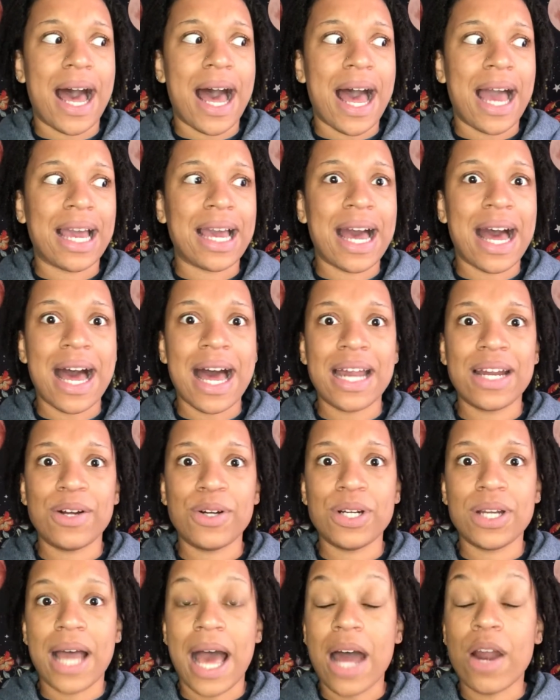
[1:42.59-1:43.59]
I kind
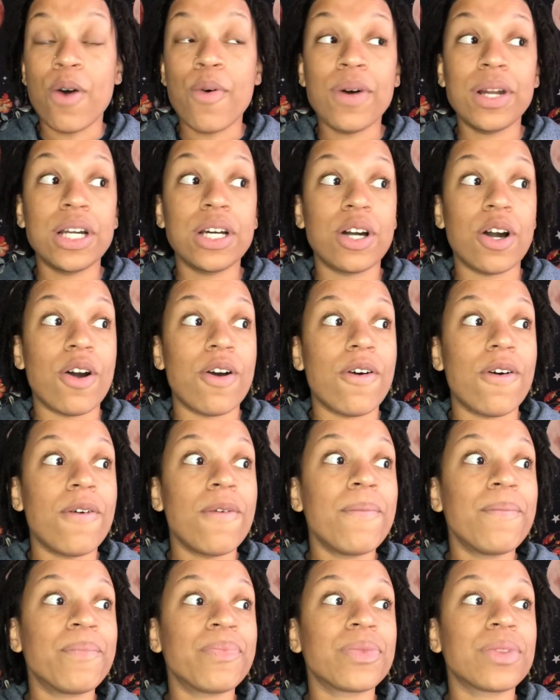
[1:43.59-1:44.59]
of, I don't want to
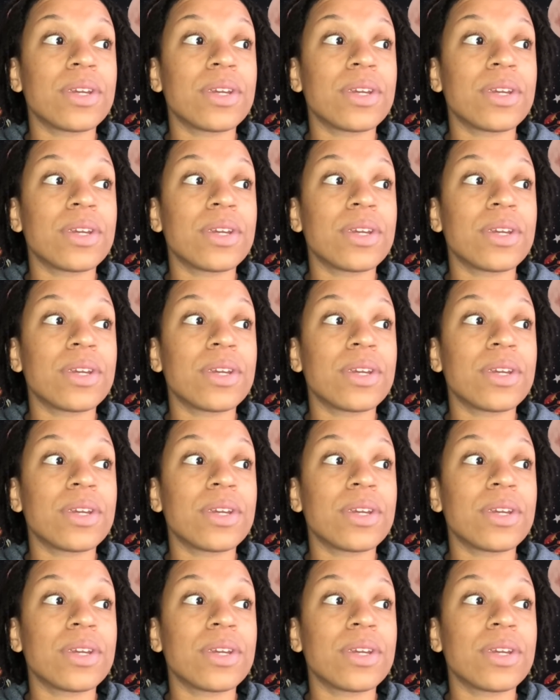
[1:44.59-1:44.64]
go